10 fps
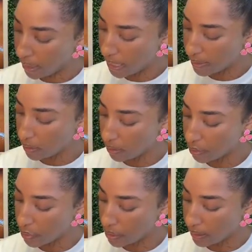Hazel, are
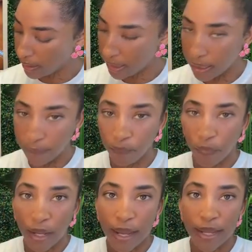you still in here?
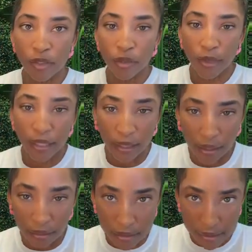Hazel be in
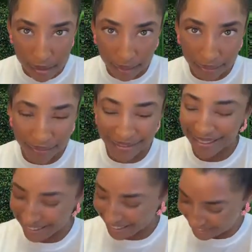here
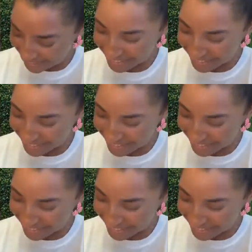silently.